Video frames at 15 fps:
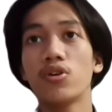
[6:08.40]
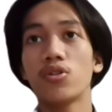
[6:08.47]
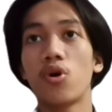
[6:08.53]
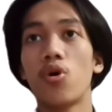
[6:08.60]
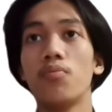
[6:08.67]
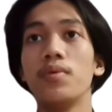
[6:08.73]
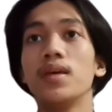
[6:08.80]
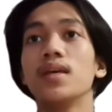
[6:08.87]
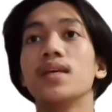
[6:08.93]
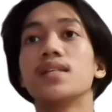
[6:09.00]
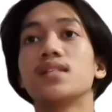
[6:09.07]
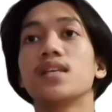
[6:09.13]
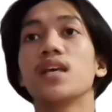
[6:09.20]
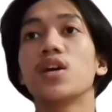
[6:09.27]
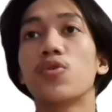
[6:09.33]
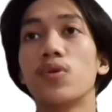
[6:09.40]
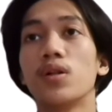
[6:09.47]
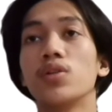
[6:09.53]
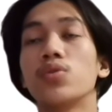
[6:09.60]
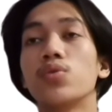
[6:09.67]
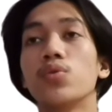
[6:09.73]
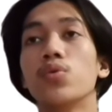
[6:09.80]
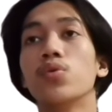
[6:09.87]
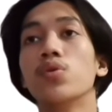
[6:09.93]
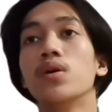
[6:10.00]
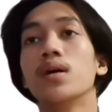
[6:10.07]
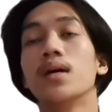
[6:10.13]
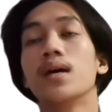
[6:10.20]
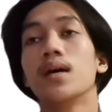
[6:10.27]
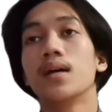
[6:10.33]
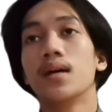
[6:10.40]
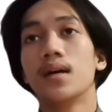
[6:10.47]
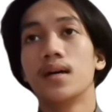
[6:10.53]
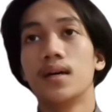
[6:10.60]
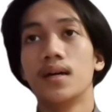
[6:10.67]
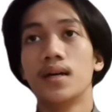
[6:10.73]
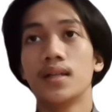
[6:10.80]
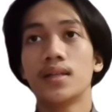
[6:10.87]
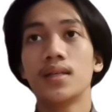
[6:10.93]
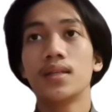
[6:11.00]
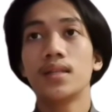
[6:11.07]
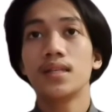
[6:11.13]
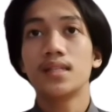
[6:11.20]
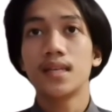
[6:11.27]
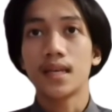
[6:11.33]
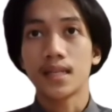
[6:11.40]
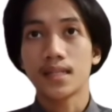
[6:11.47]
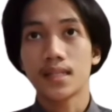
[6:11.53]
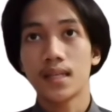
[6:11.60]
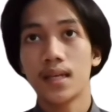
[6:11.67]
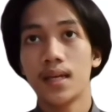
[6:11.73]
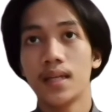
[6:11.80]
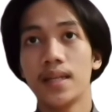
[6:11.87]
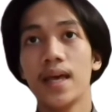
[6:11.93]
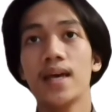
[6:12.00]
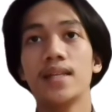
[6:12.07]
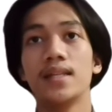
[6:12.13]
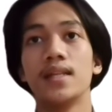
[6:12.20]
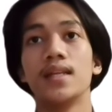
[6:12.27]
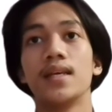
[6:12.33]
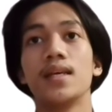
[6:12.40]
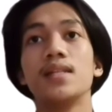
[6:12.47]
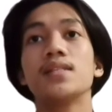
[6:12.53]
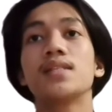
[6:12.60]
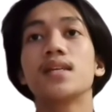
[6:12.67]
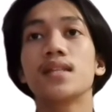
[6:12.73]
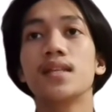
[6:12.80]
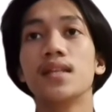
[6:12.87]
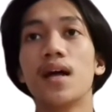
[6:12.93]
OB is equal to 36. Then insert the